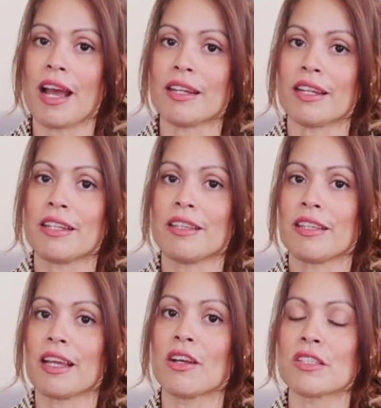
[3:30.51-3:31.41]
add
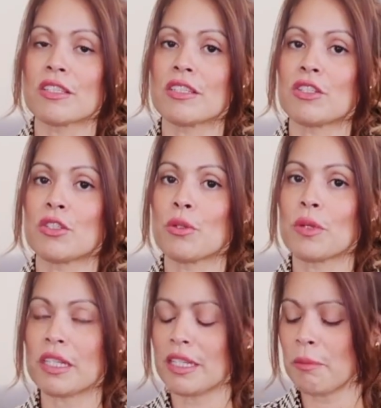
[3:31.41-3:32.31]
anything else to it.